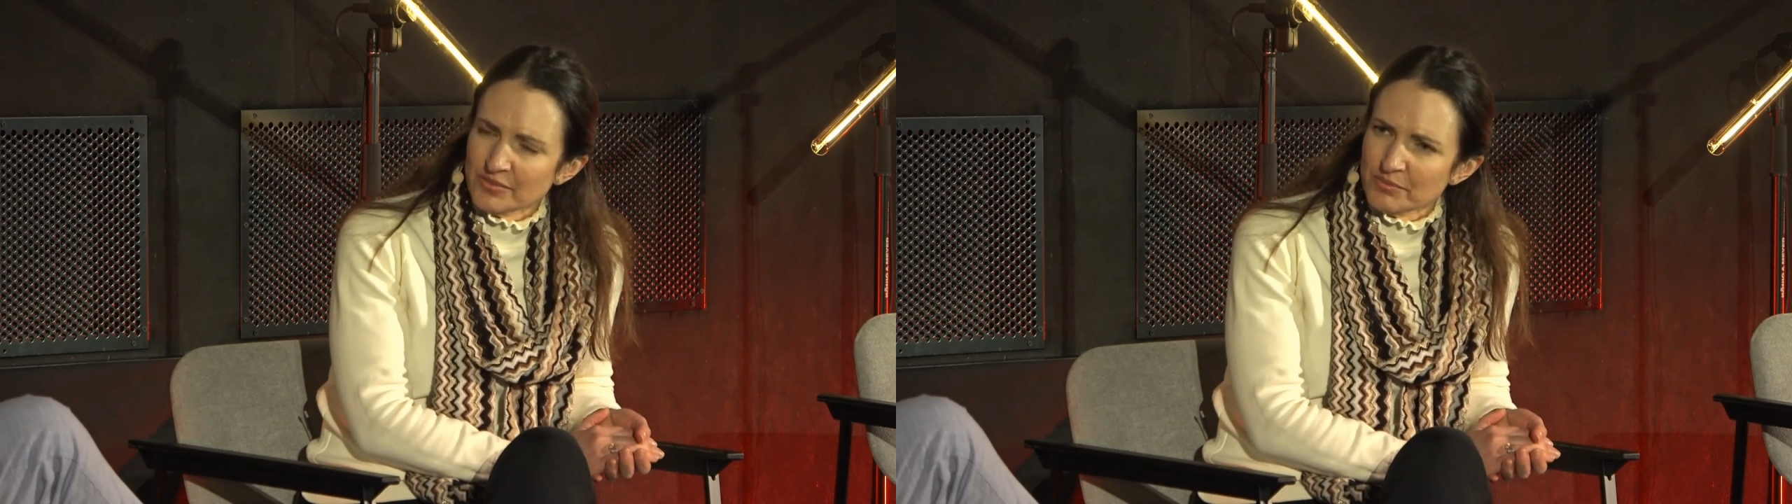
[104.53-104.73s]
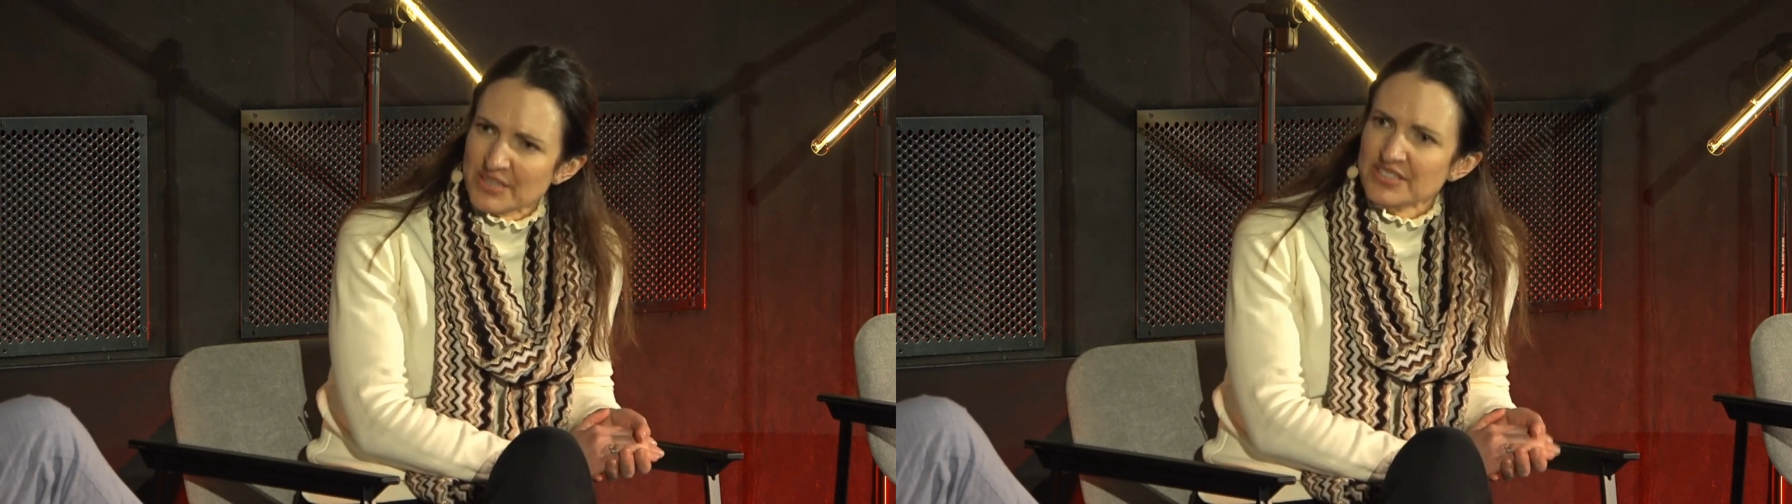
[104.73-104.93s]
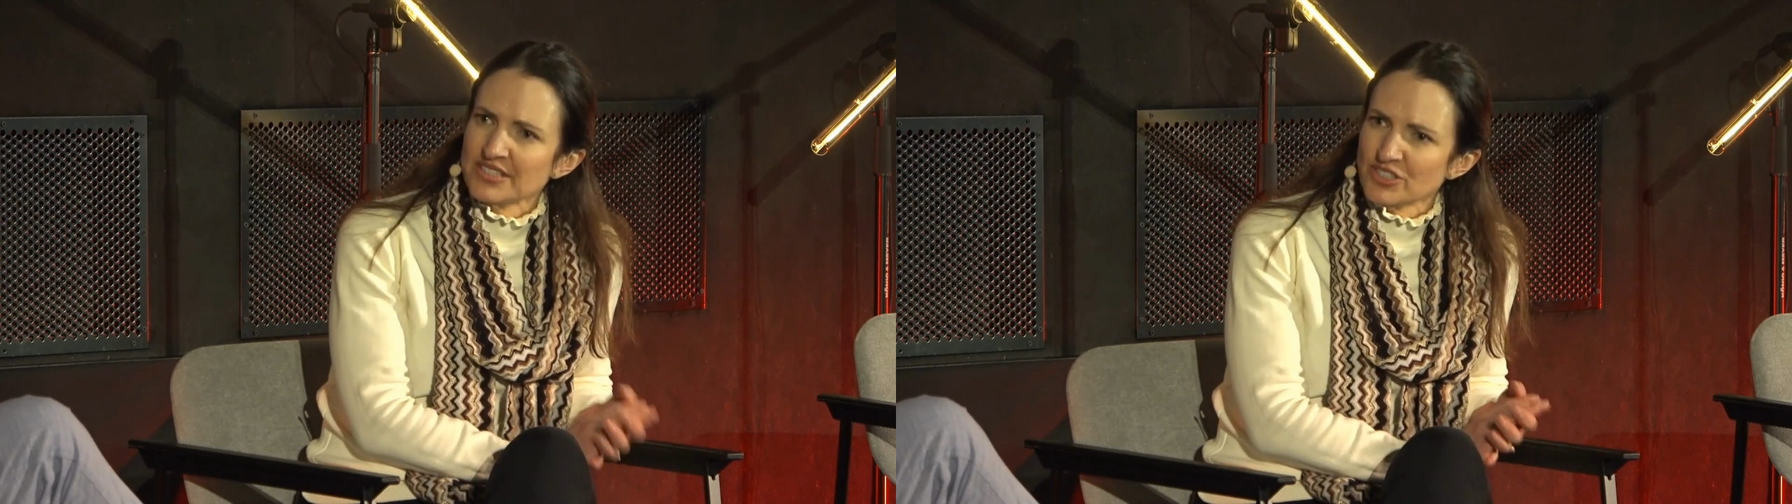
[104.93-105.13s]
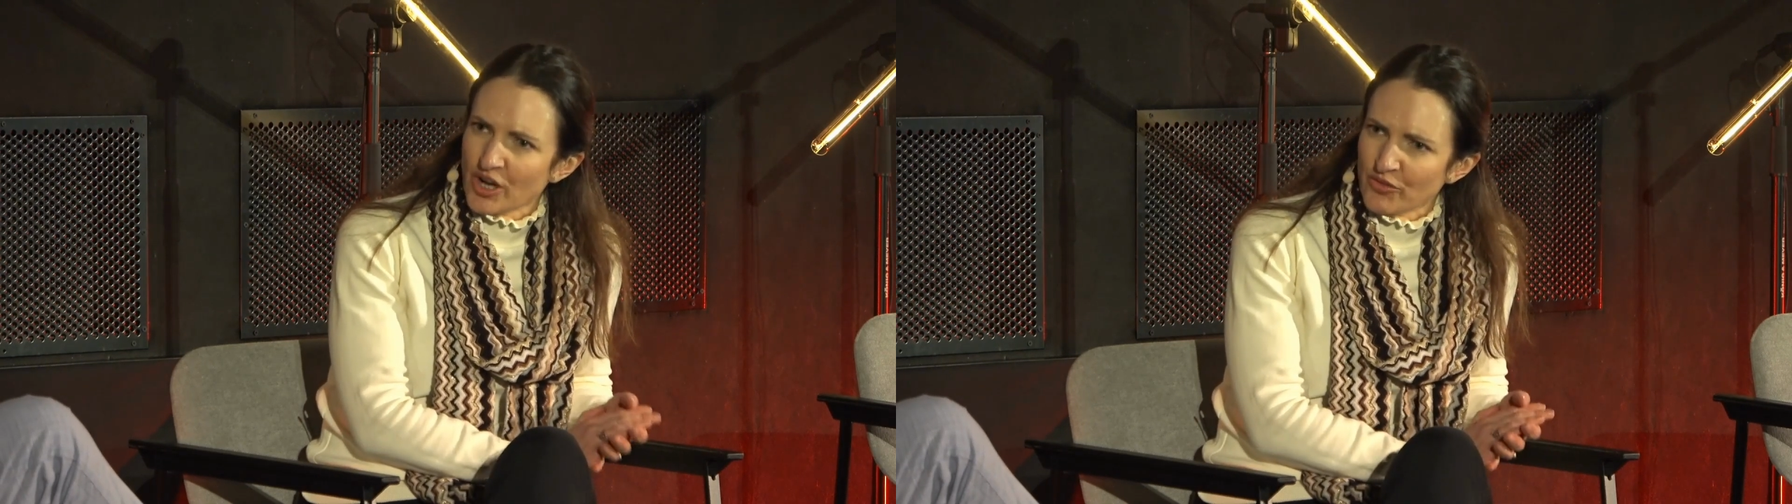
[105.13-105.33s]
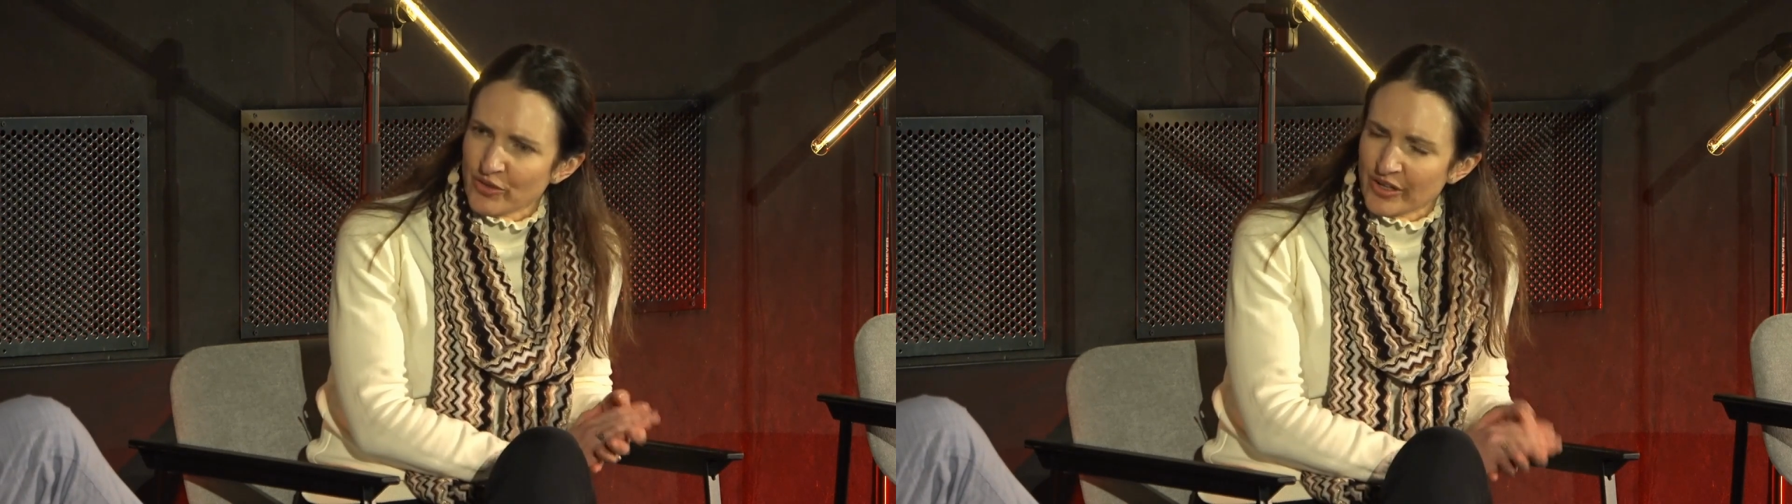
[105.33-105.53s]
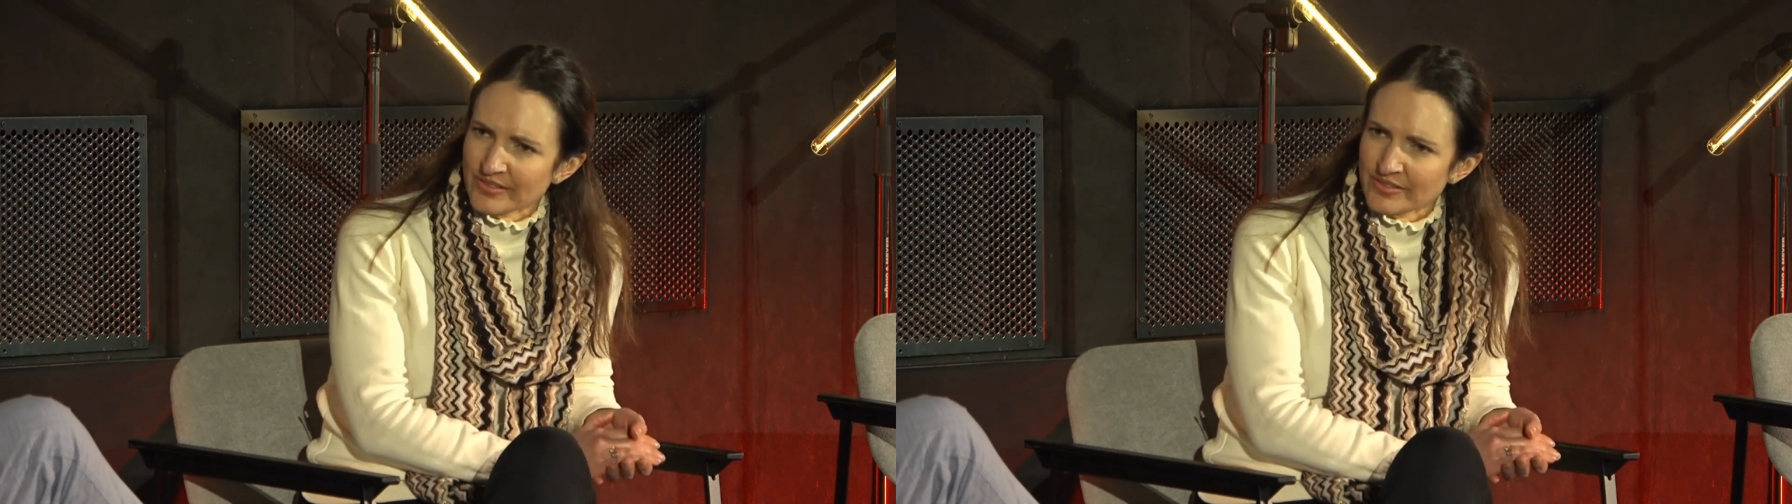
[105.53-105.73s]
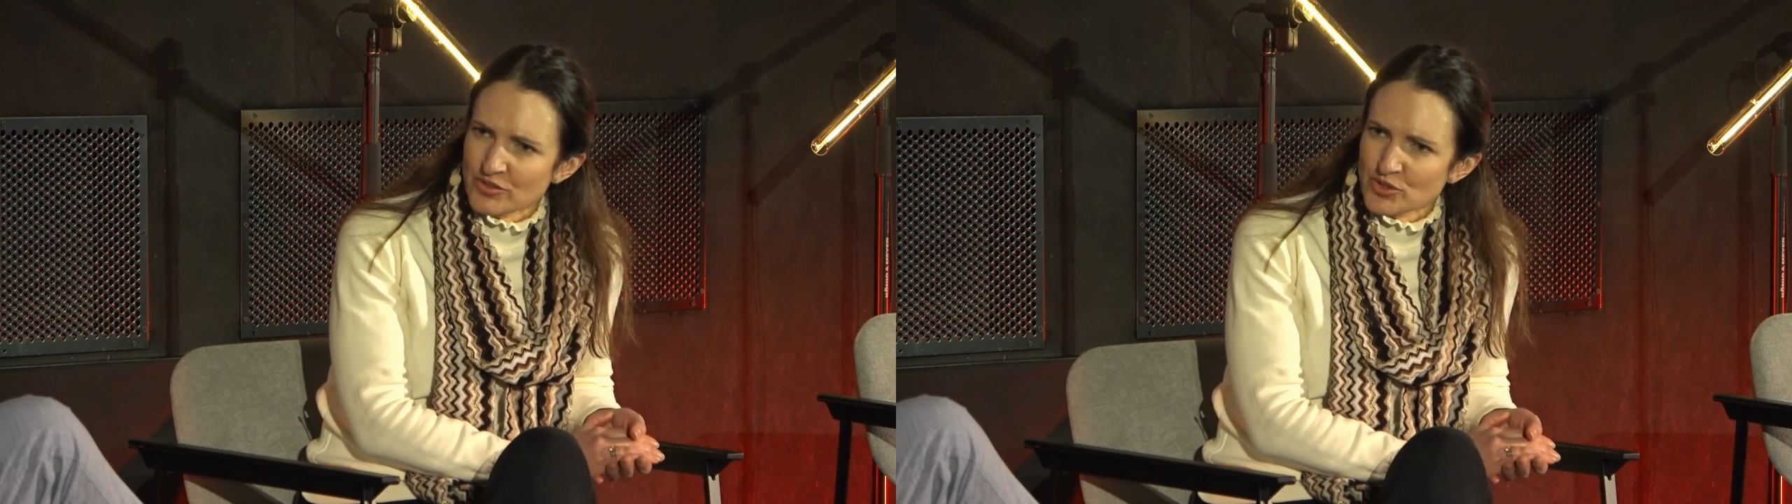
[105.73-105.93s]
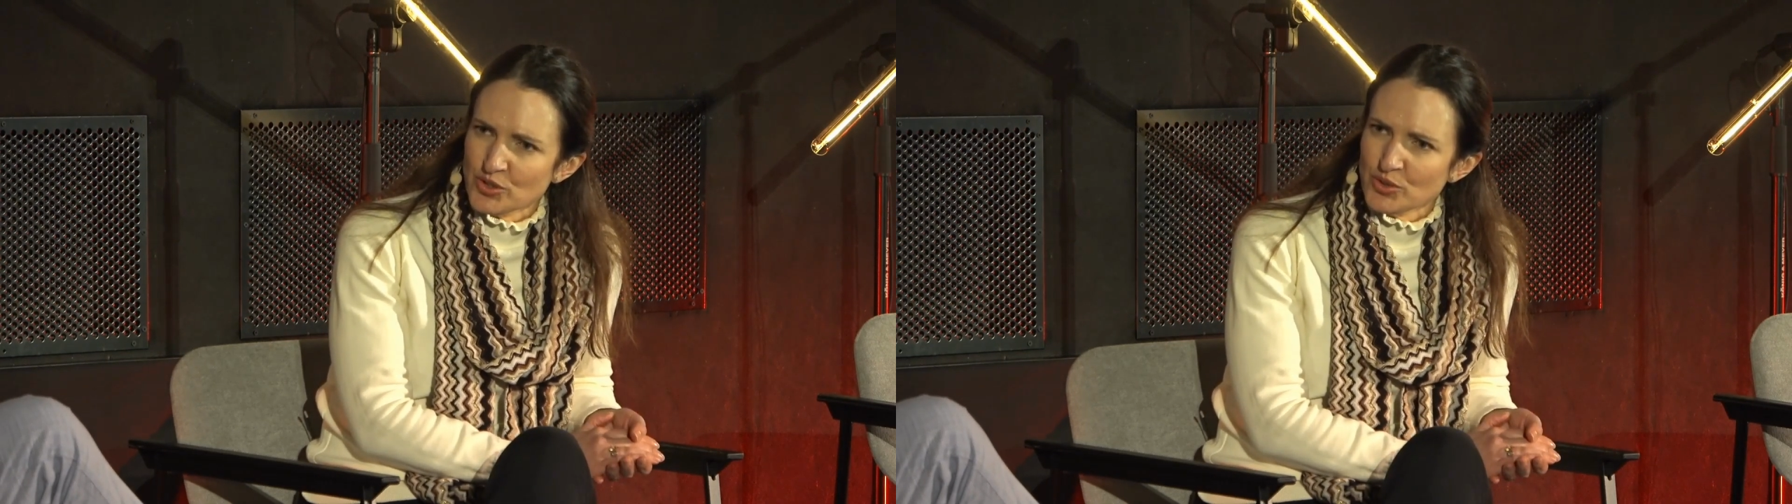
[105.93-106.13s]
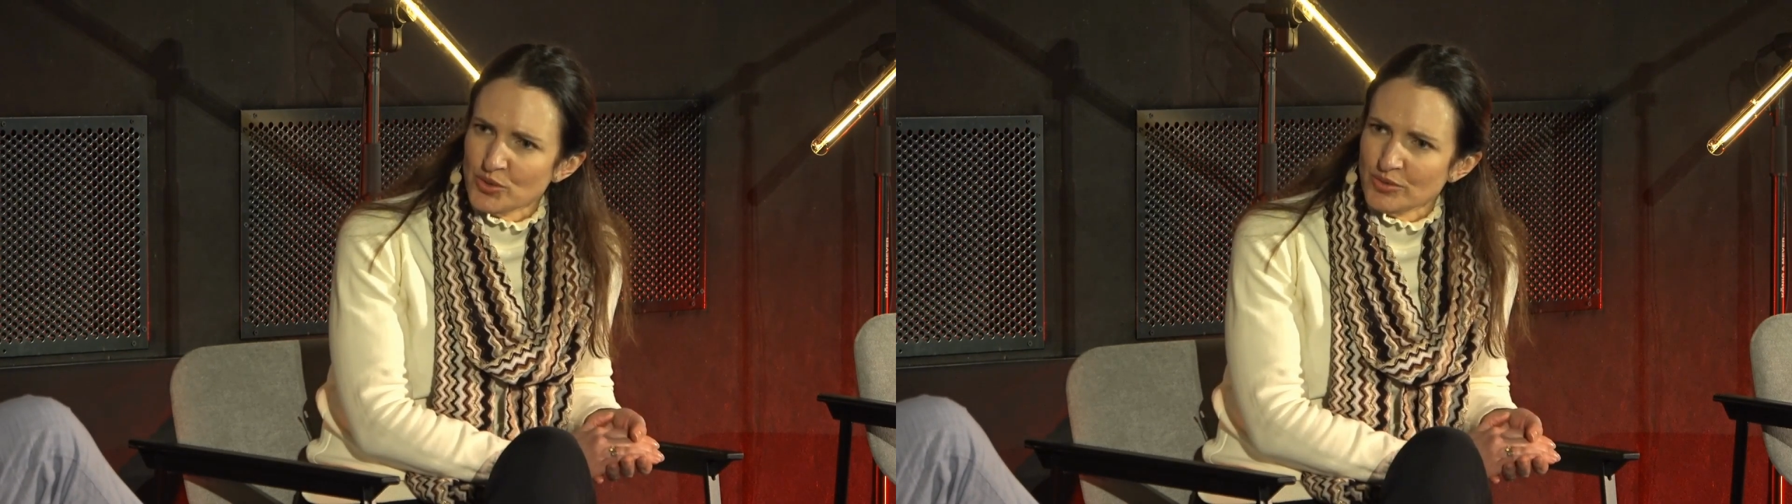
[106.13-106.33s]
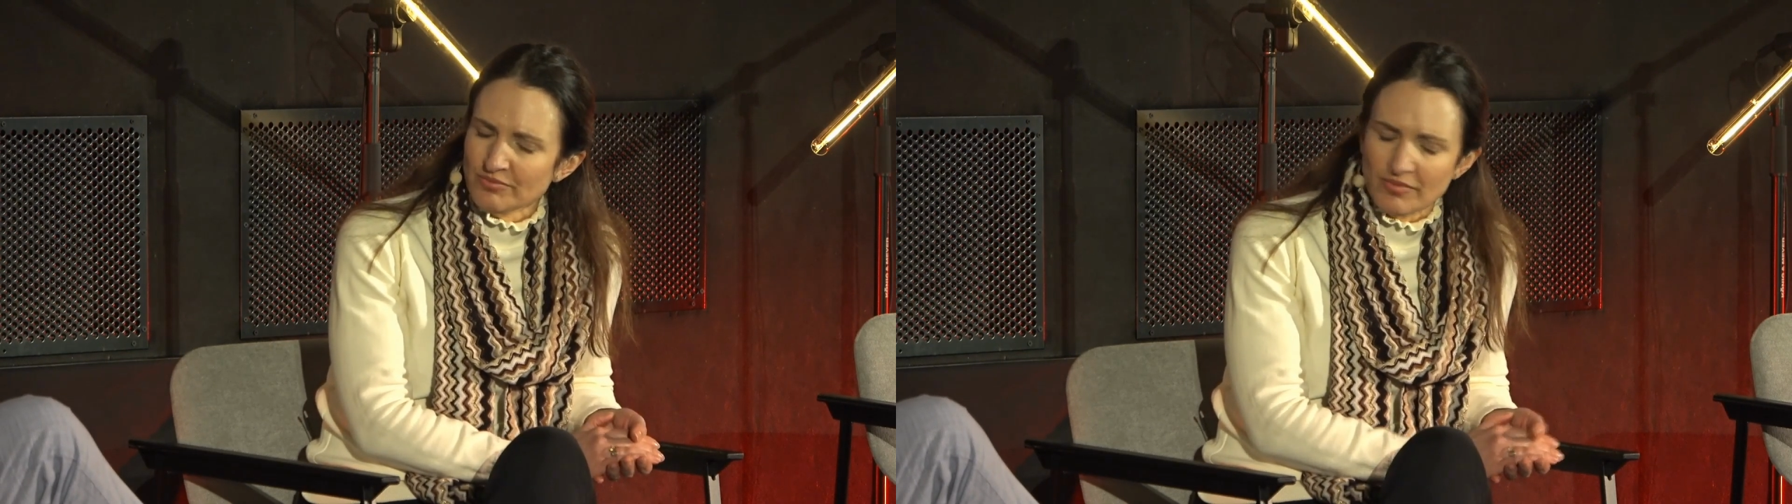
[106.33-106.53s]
business software to